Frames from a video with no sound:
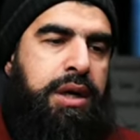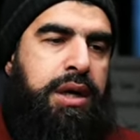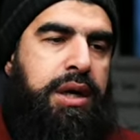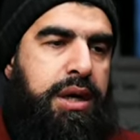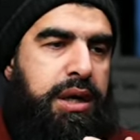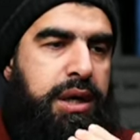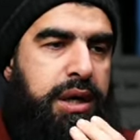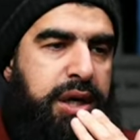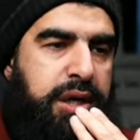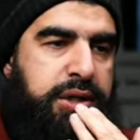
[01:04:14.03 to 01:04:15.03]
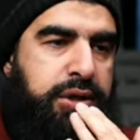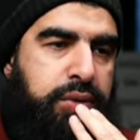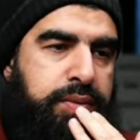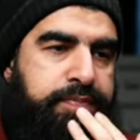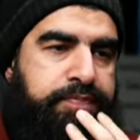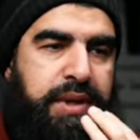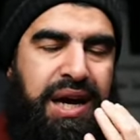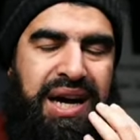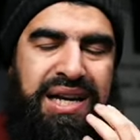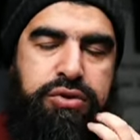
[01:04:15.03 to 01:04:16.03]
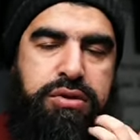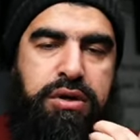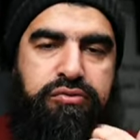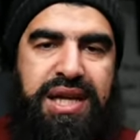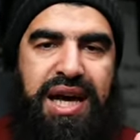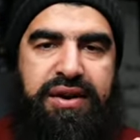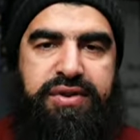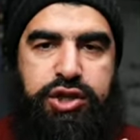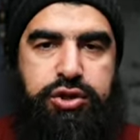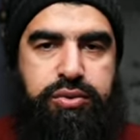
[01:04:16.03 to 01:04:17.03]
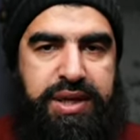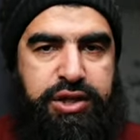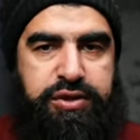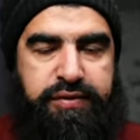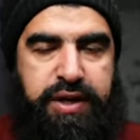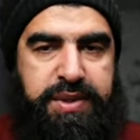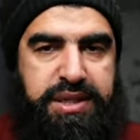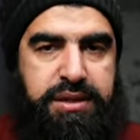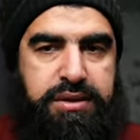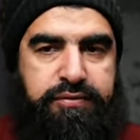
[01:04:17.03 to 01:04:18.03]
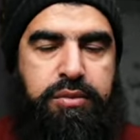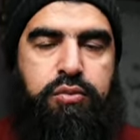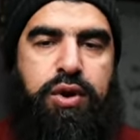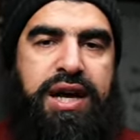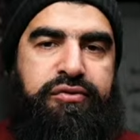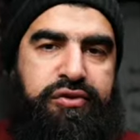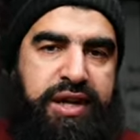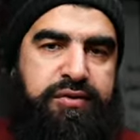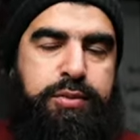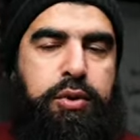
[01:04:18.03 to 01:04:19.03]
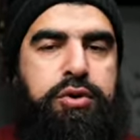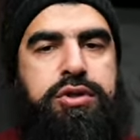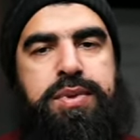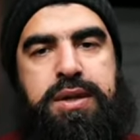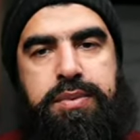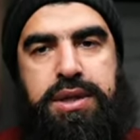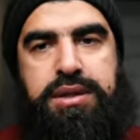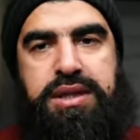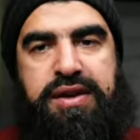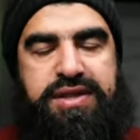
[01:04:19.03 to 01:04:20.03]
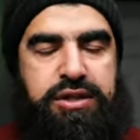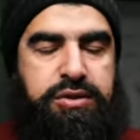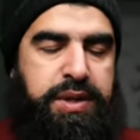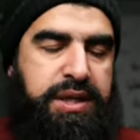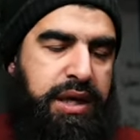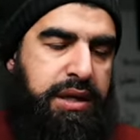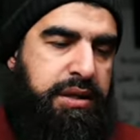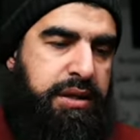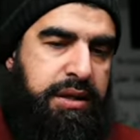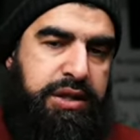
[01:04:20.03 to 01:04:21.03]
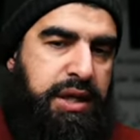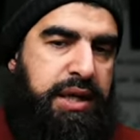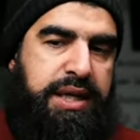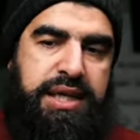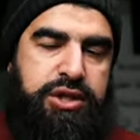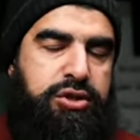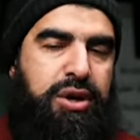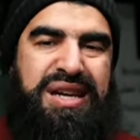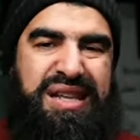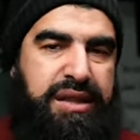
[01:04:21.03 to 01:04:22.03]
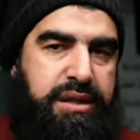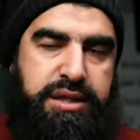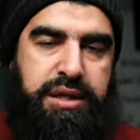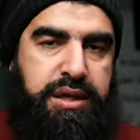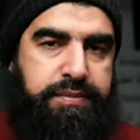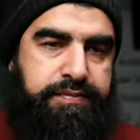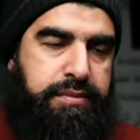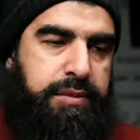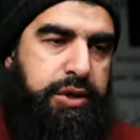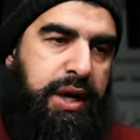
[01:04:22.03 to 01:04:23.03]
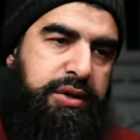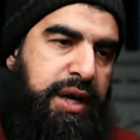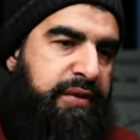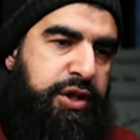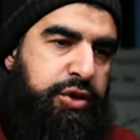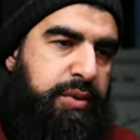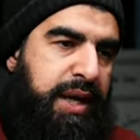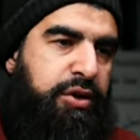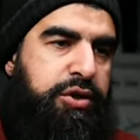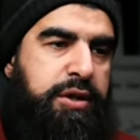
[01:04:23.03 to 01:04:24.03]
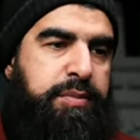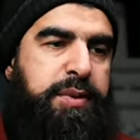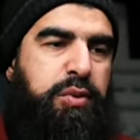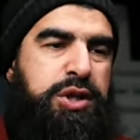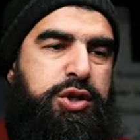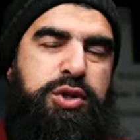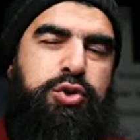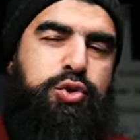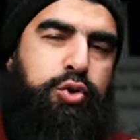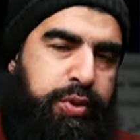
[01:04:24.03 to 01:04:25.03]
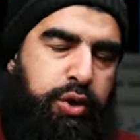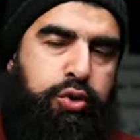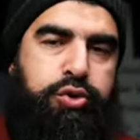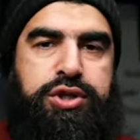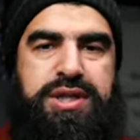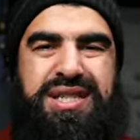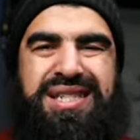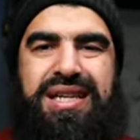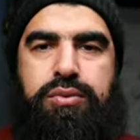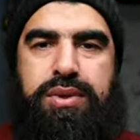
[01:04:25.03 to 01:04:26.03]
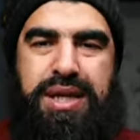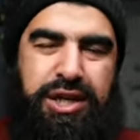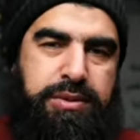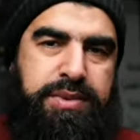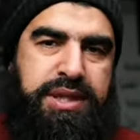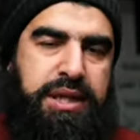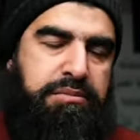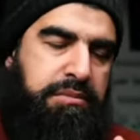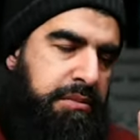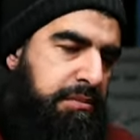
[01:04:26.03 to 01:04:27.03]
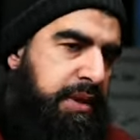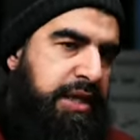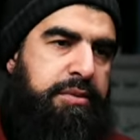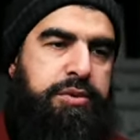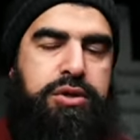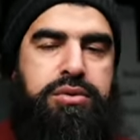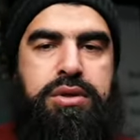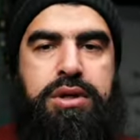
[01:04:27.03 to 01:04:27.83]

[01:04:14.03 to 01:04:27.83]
Uh, so I do not really have an issue with HFA meat. From what I've read, I've spoken to people, they've said to me that the stunning is not lethal stunning. So I don't have an issue with it. I know some people want to be super cautious and stick with HMC. That's up to you.